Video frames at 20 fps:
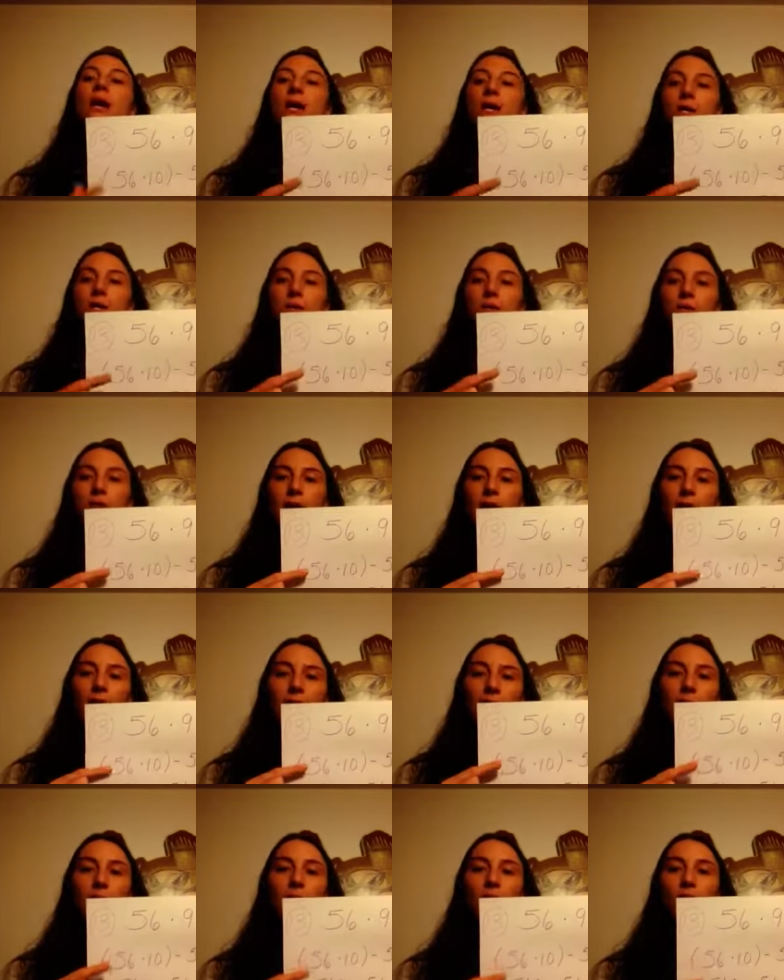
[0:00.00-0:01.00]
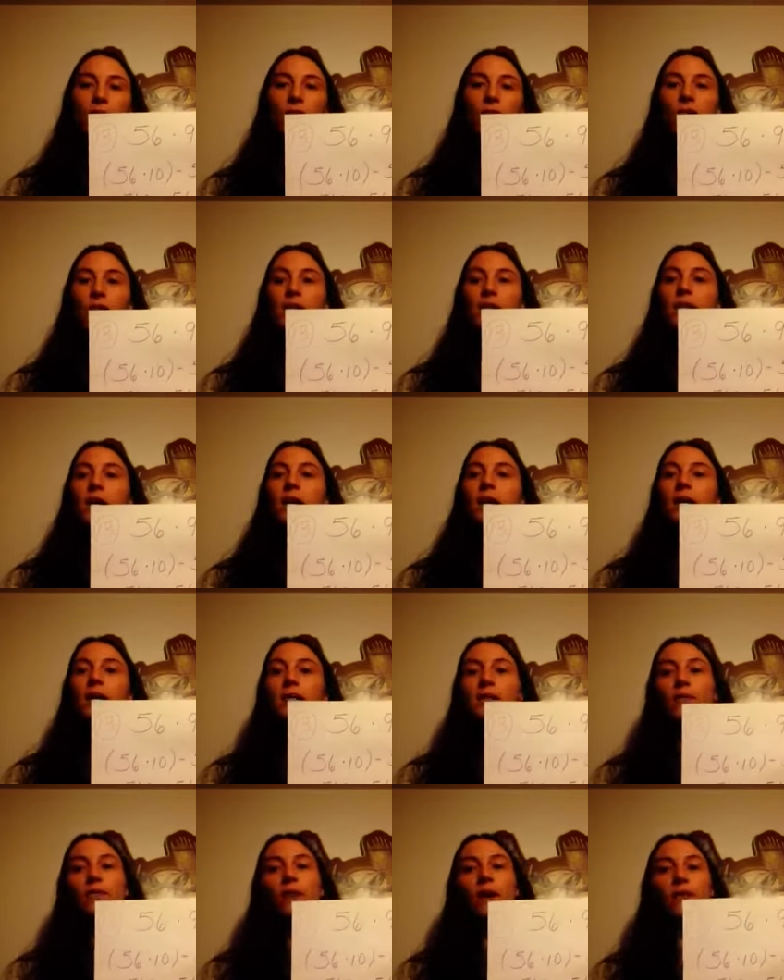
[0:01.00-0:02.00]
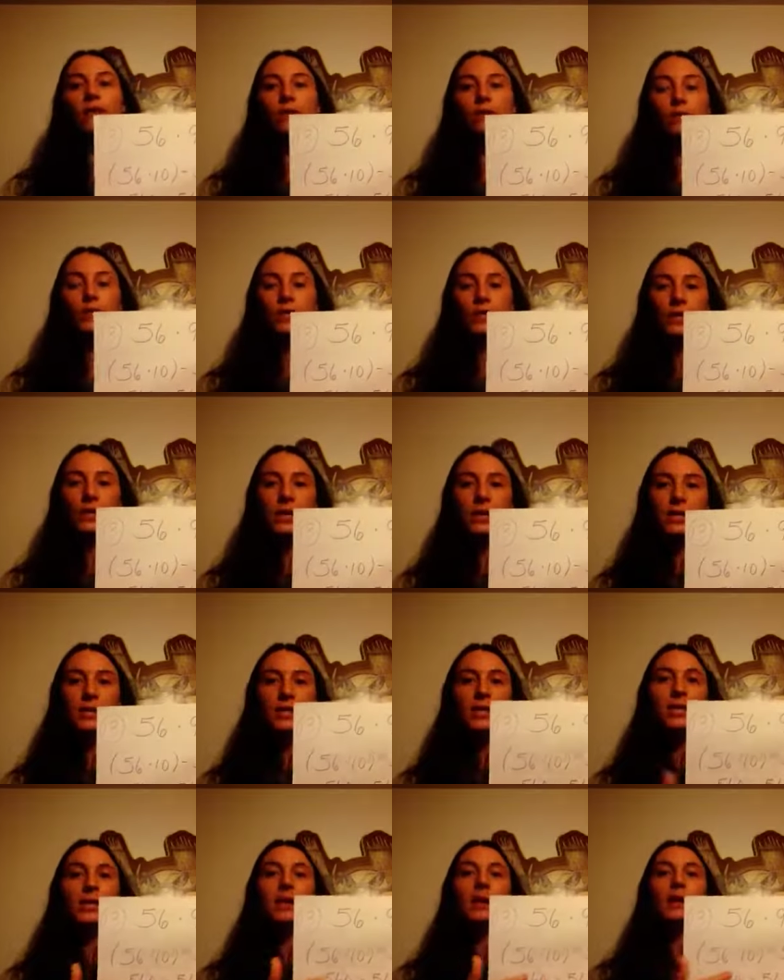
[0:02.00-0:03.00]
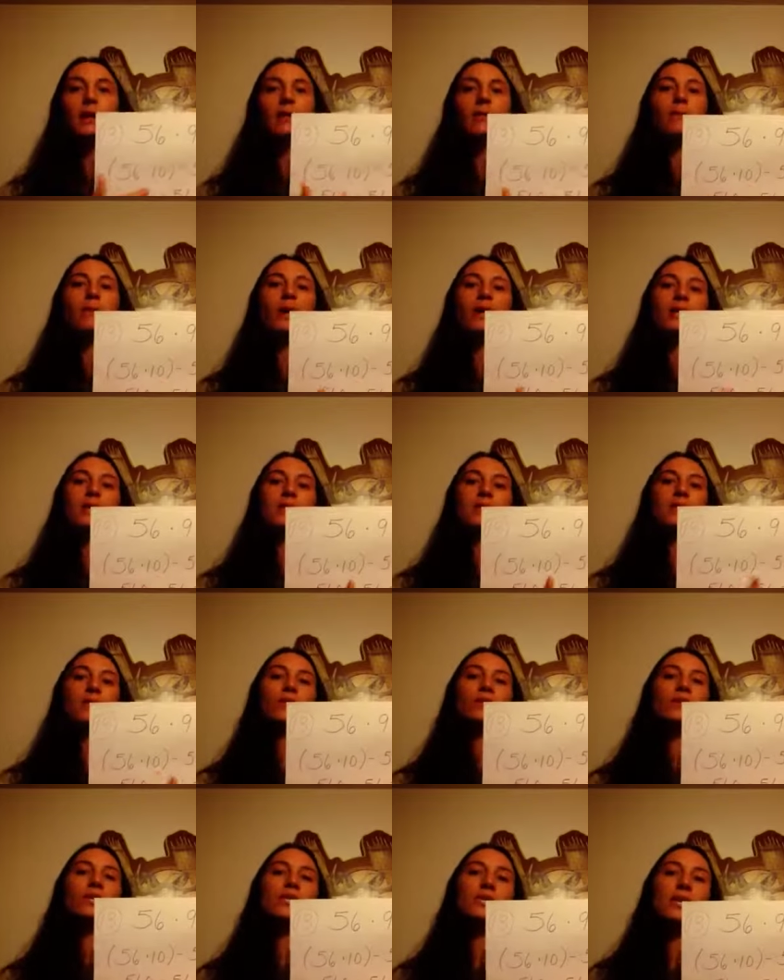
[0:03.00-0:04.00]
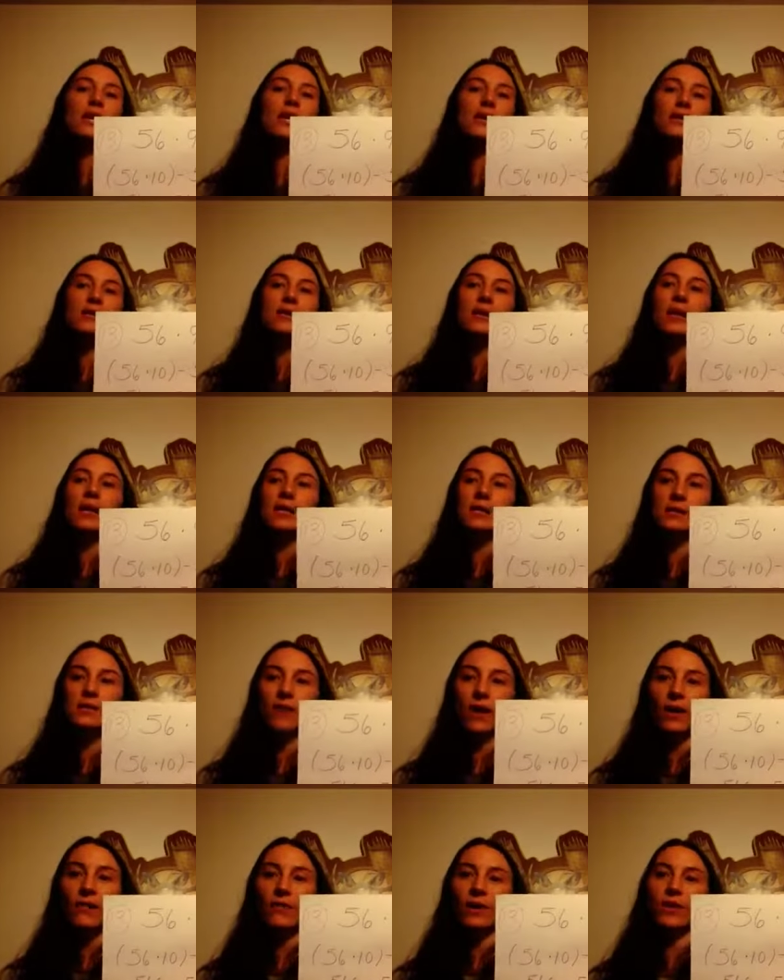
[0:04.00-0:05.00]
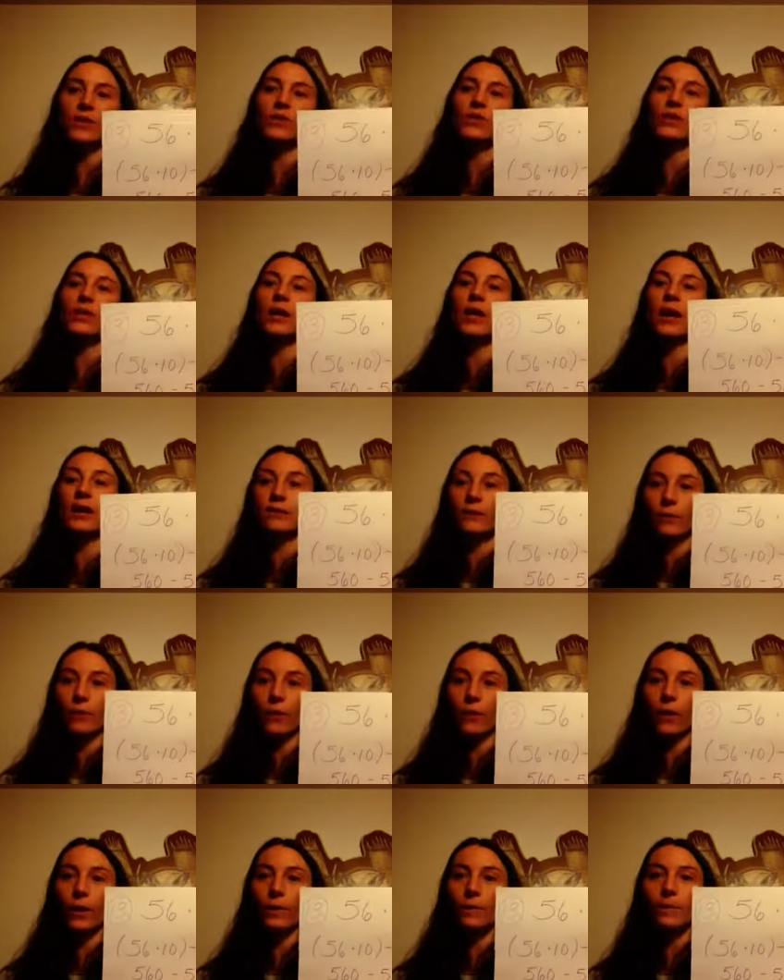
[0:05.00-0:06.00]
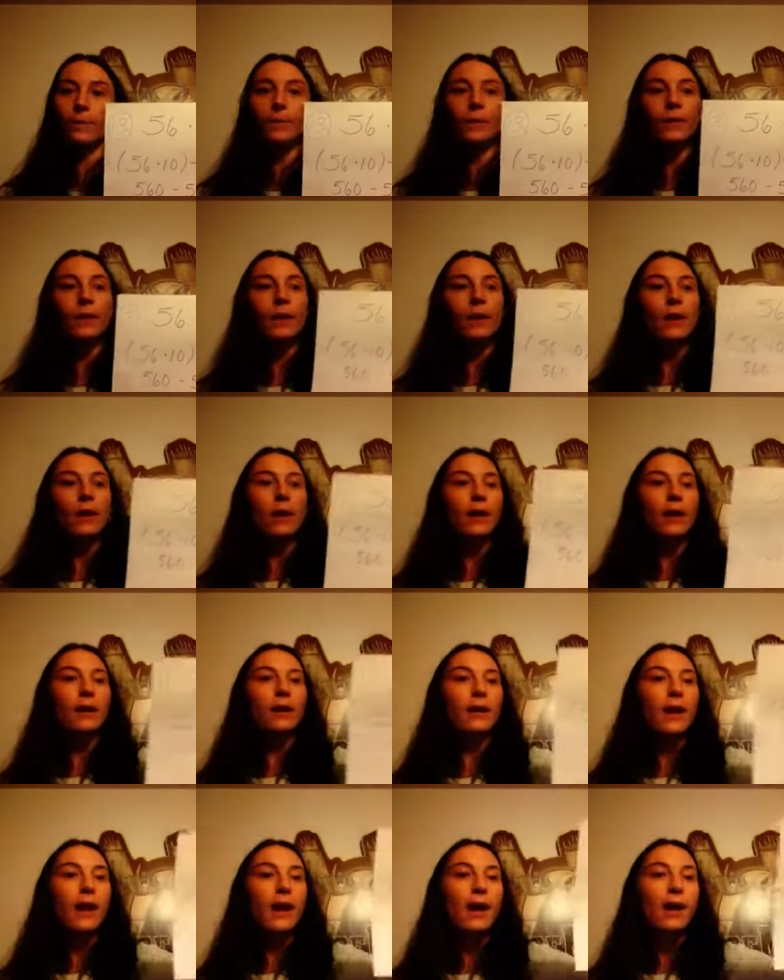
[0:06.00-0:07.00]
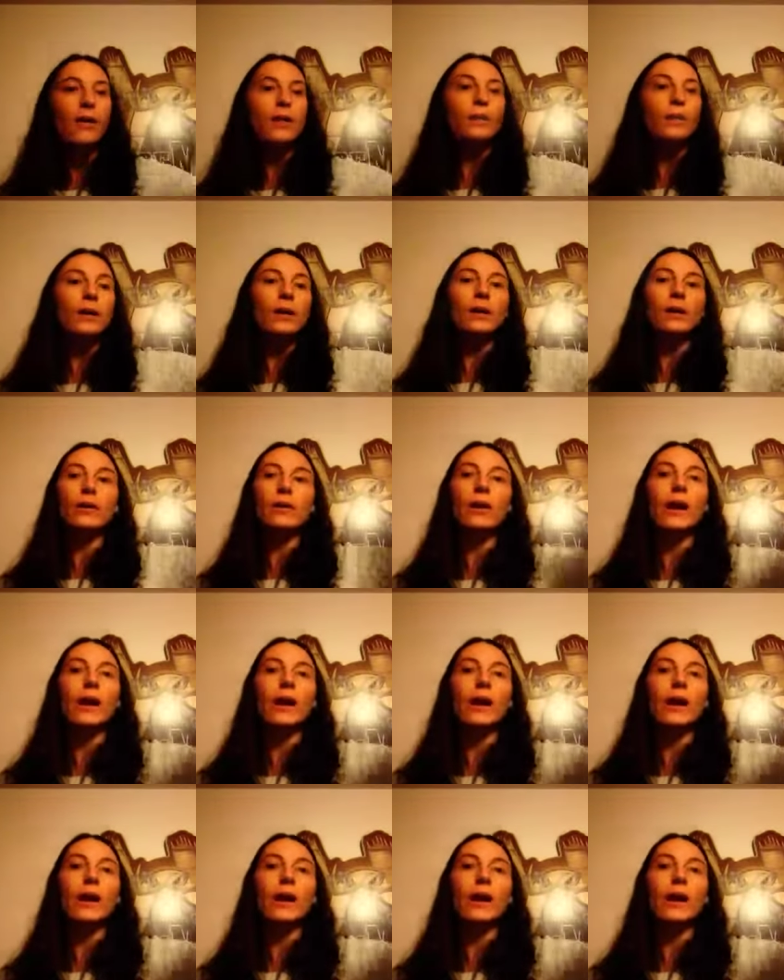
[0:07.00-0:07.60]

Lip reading: So 10 times 56, 560, minus 56 is 504. And now we're going to go